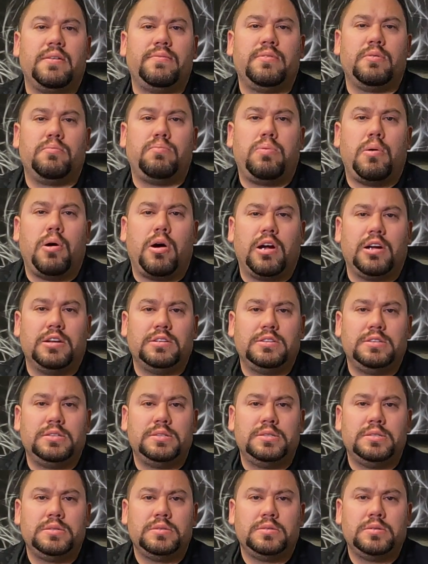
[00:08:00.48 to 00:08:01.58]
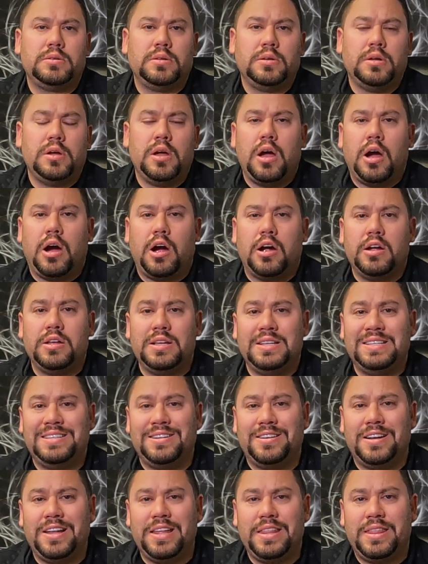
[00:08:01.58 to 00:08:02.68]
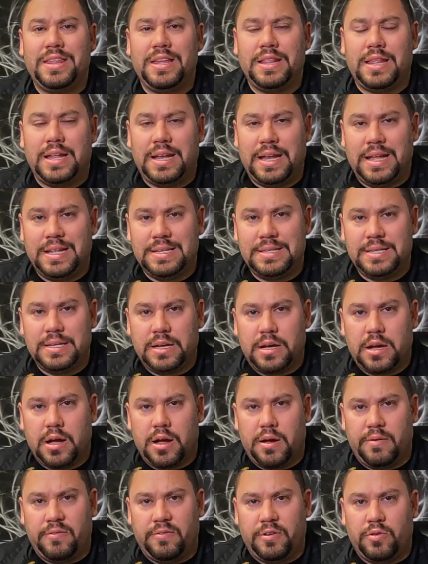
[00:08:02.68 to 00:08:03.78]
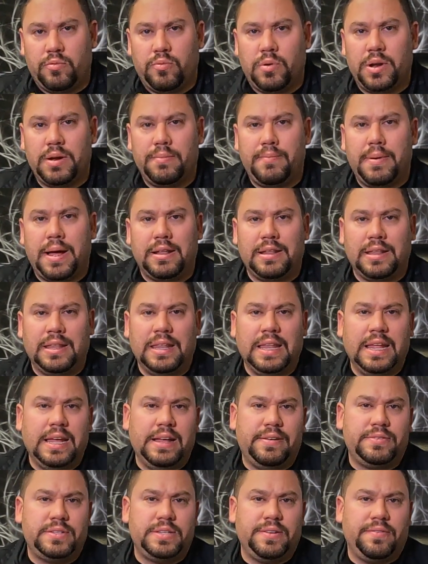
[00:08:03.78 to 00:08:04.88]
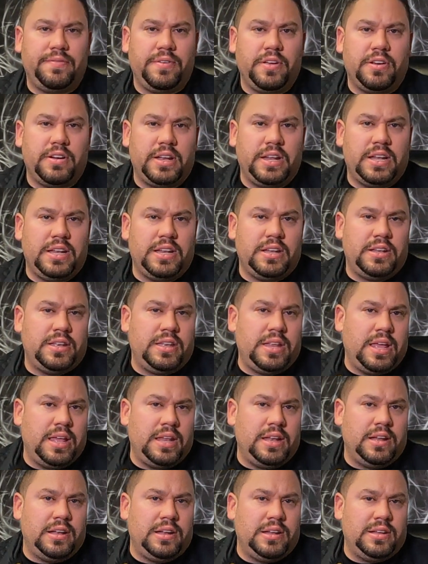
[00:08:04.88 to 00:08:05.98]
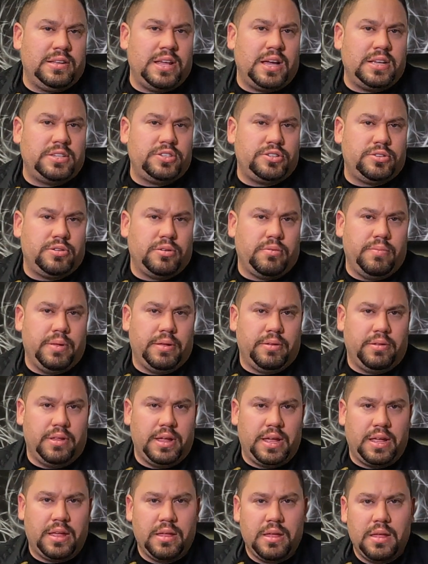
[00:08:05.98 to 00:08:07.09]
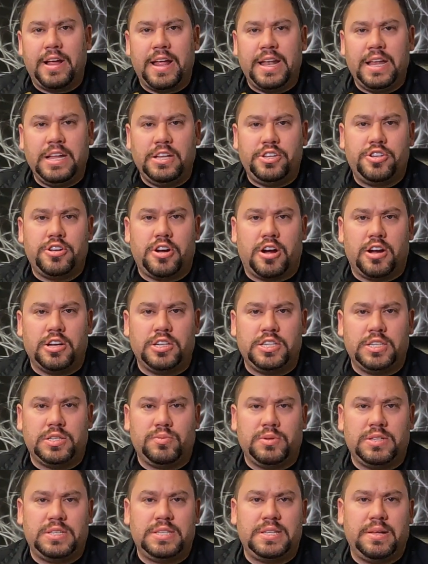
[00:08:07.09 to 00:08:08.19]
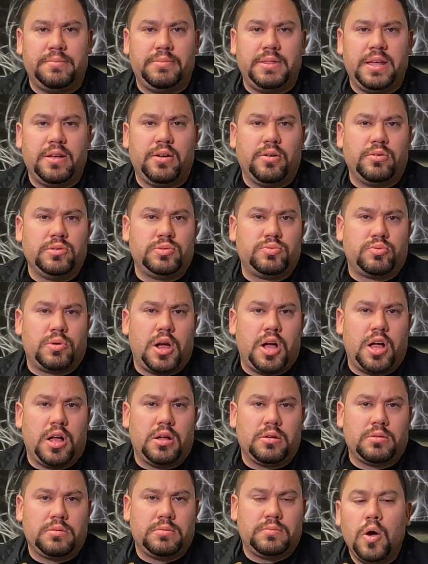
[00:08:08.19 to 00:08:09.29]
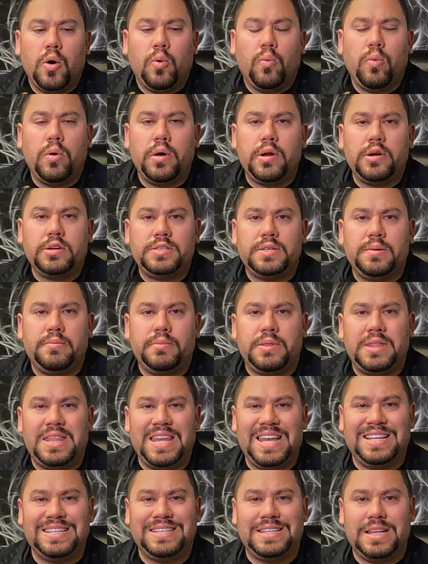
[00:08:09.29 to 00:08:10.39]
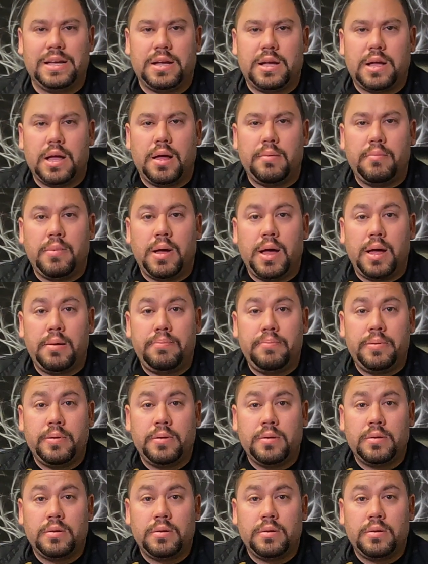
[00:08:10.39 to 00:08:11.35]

cover parts? Is there anything that isn't covered? What about lifts if you're in an industrial building? Are there any charges when something goes wrong? What are some things that come up